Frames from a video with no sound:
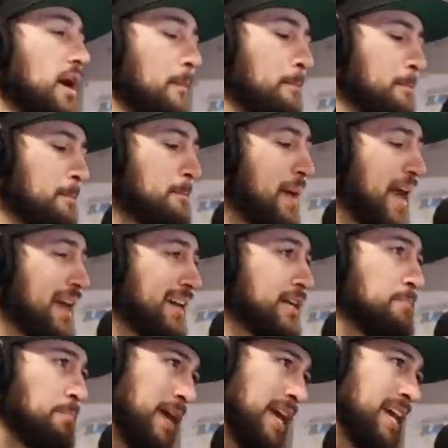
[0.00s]

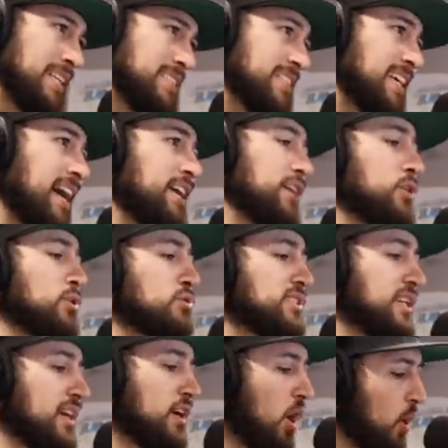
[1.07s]
Making pizza
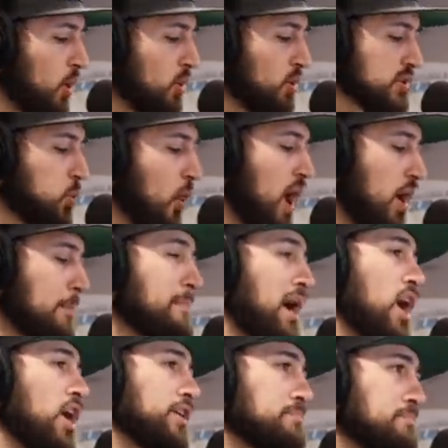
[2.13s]
using old
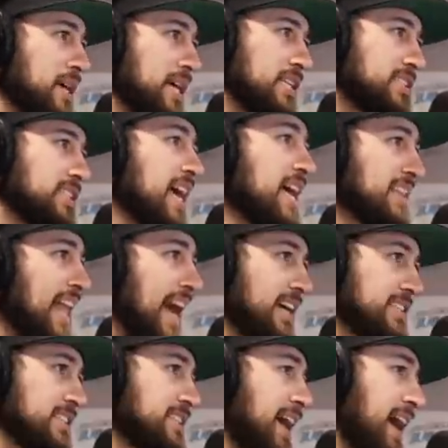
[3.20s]
Walmart meats.
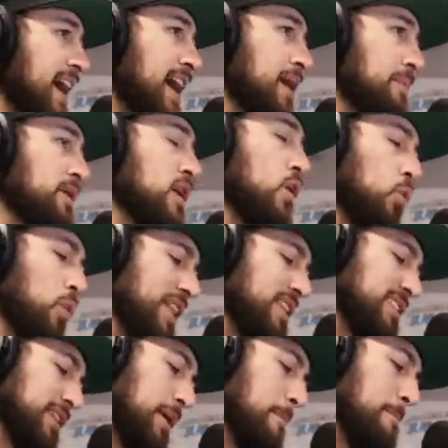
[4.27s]
Likes his ham with
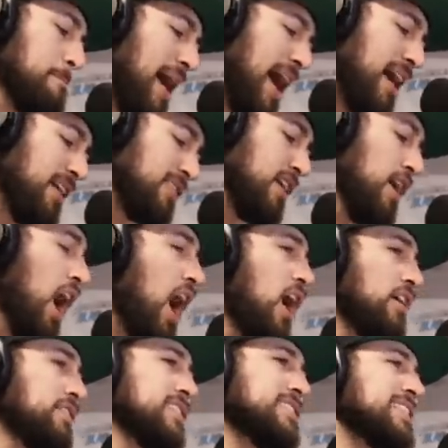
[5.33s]
some meth
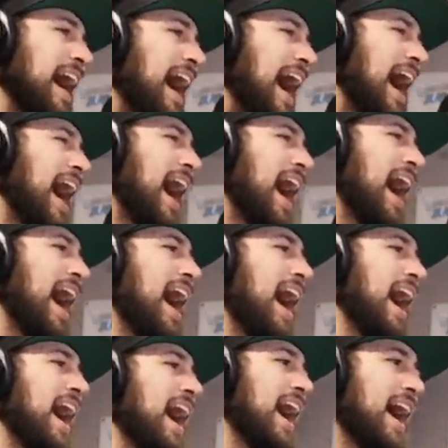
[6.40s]
on the
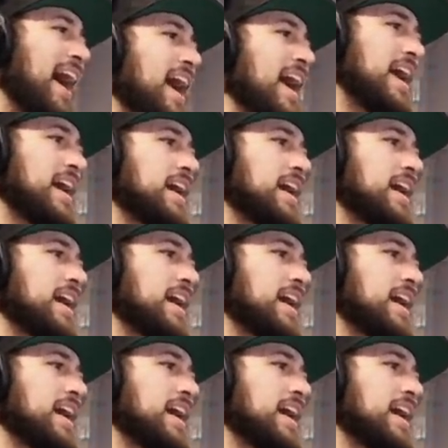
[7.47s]
side.